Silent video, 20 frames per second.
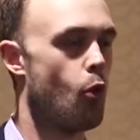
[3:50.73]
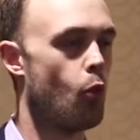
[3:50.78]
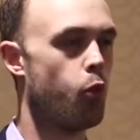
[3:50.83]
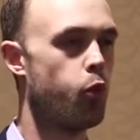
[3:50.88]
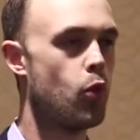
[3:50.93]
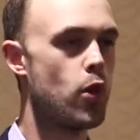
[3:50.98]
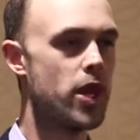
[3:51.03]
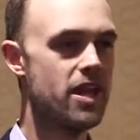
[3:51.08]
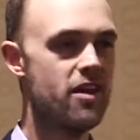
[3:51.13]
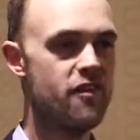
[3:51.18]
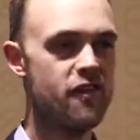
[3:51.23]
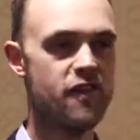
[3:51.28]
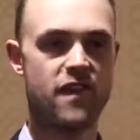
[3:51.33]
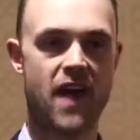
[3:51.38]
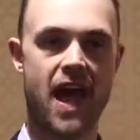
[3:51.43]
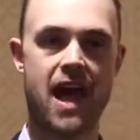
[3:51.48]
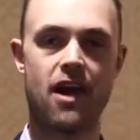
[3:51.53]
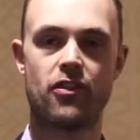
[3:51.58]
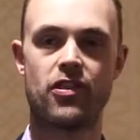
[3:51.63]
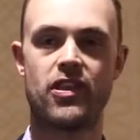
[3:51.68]
We
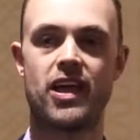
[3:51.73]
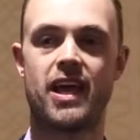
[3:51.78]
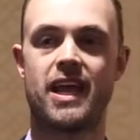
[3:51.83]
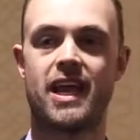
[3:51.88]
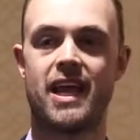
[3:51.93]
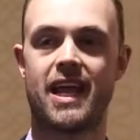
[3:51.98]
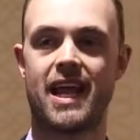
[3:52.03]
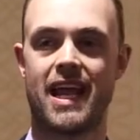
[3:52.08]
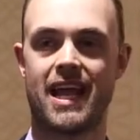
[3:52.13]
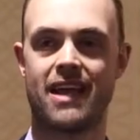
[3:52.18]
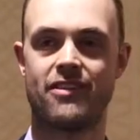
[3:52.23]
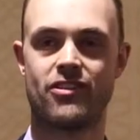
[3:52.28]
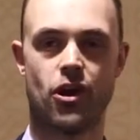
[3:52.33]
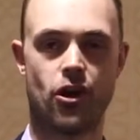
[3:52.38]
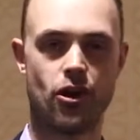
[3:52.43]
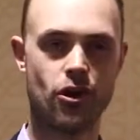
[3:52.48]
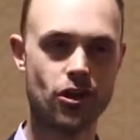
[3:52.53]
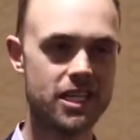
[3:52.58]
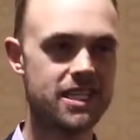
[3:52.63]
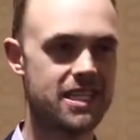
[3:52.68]
found that in the
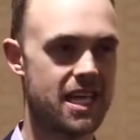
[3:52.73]
early